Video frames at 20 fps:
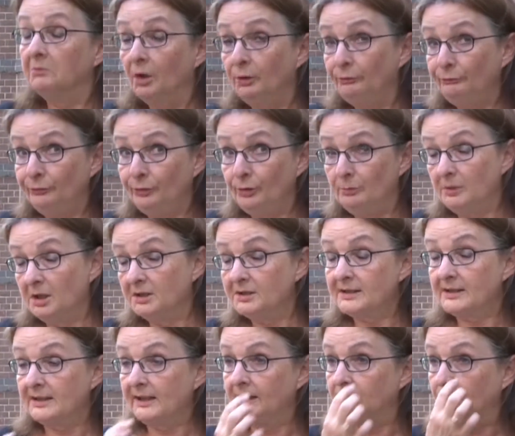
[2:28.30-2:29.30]
A few
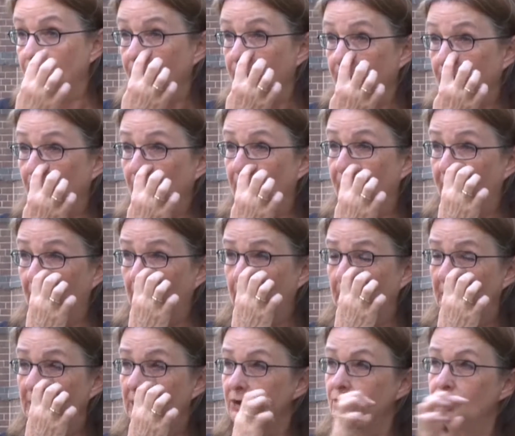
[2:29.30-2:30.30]
months later,
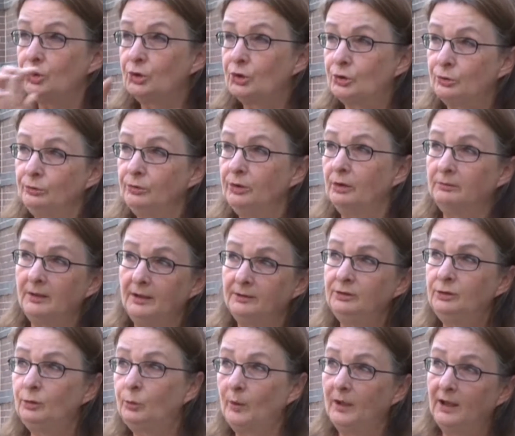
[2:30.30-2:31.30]
very soon,
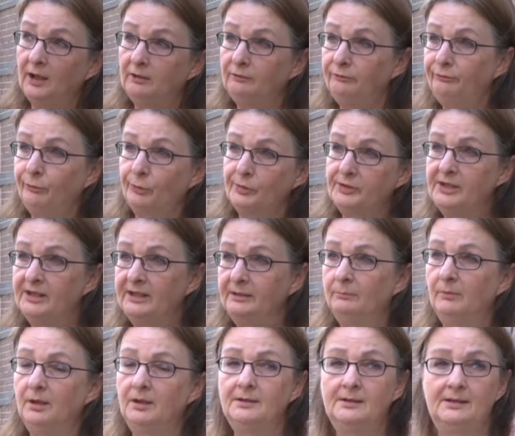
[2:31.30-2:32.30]
around 12,
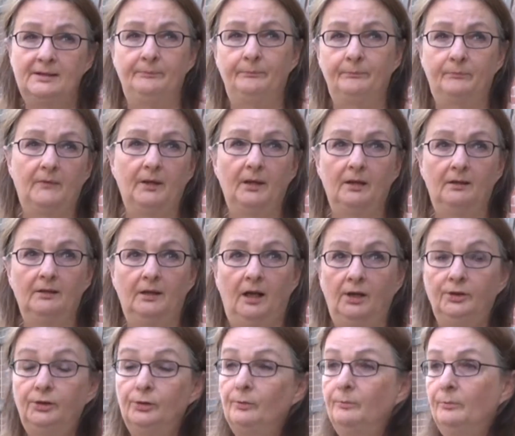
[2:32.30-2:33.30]
14 months,
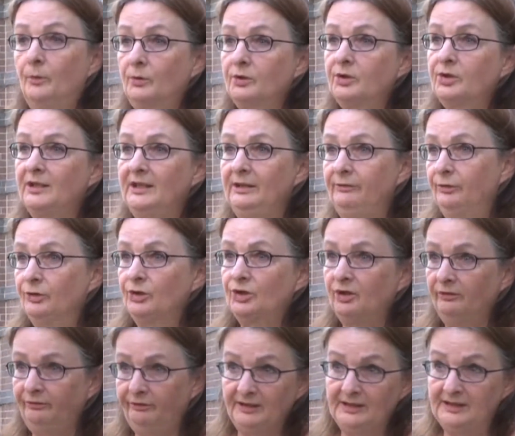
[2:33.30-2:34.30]
other more even
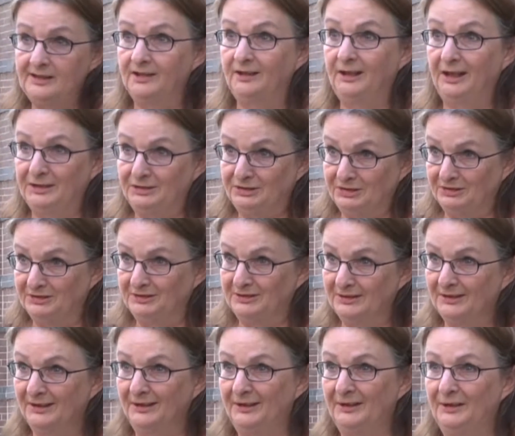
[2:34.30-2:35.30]

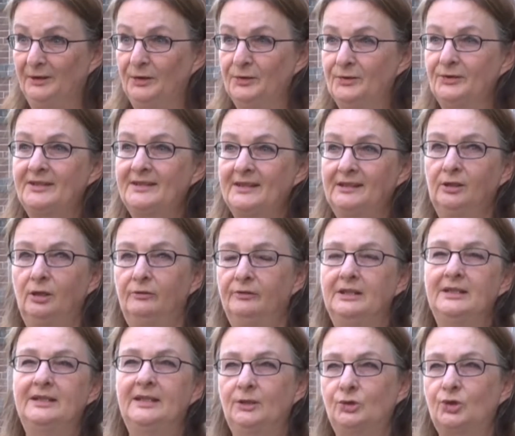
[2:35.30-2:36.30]
sophisticated understanding of
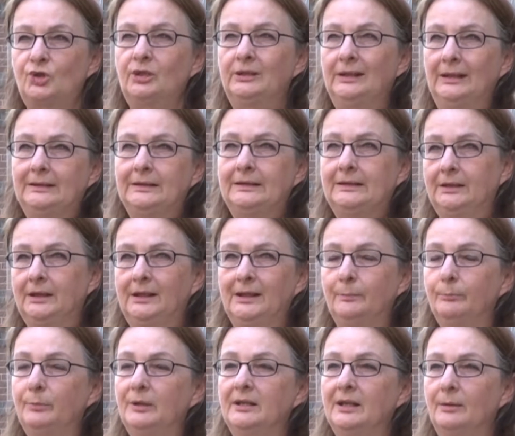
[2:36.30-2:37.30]
intentionality
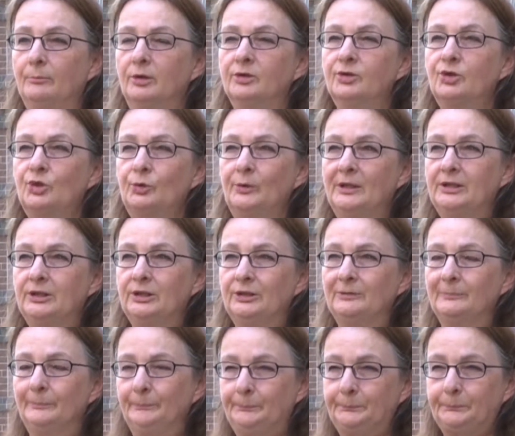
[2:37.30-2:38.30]
can be demonstrated.